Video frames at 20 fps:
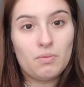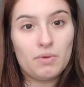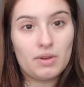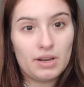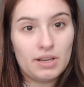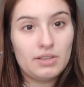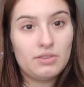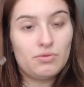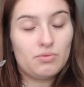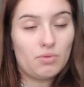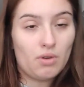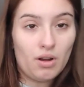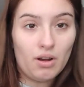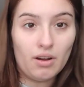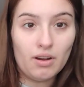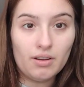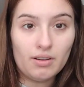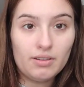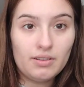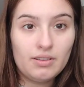when I
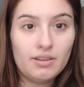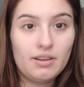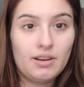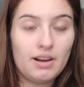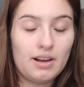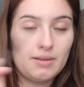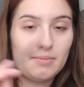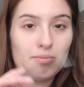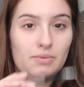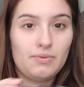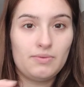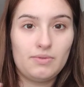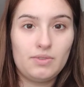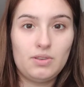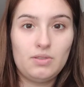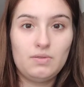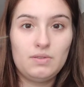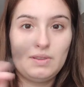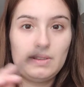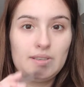draw, I'm
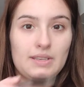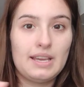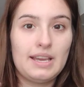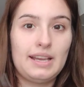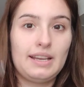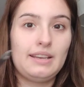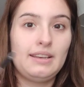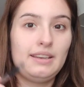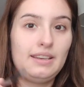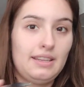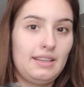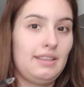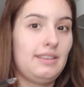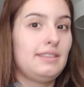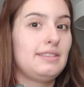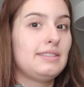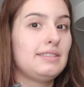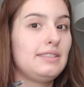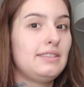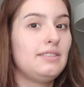using
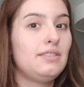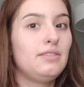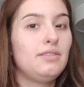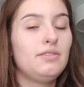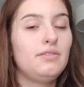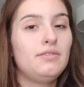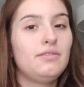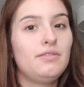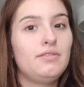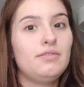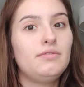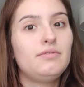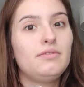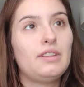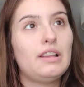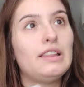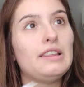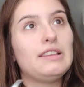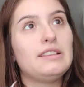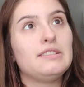techniques,
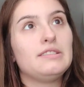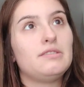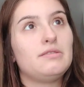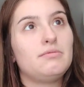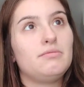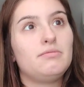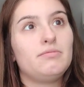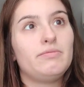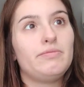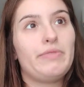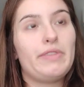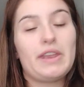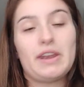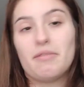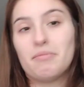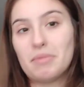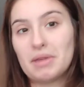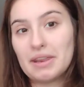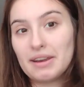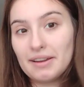at least that
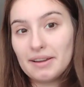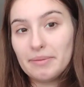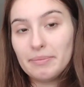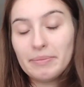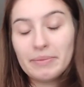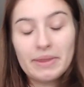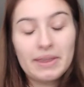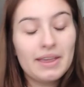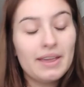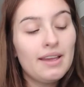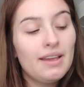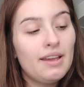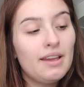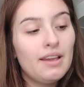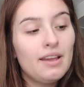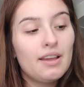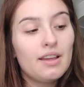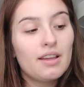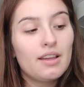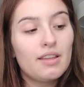I've made up,
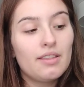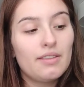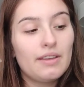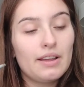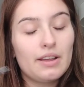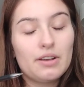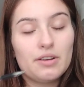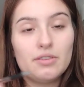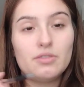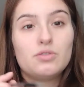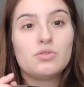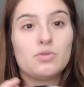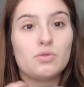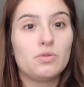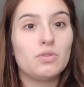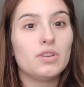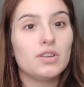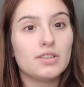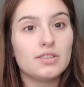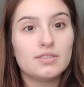that go
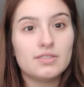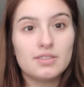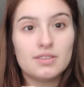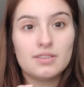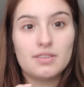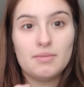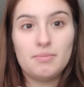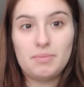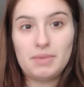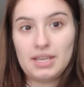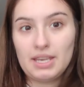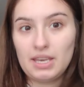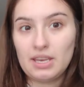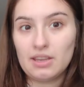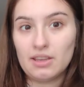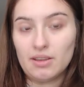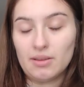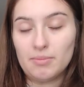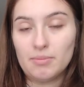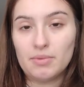towards the
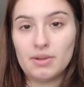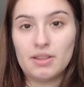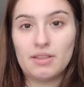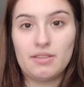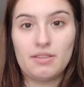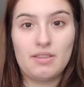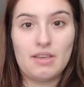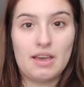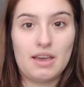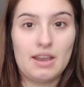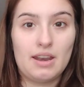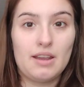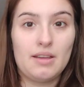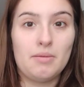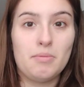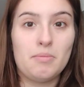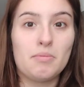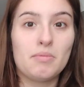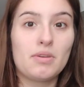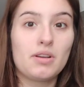medium that
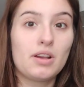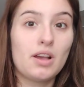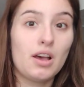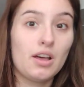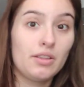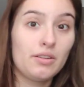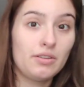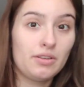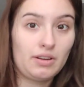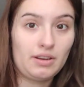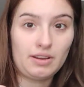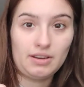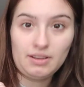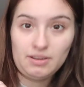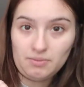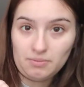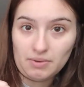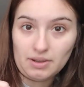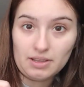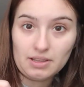I'm coloring it
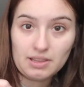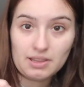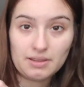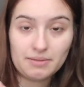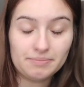in with.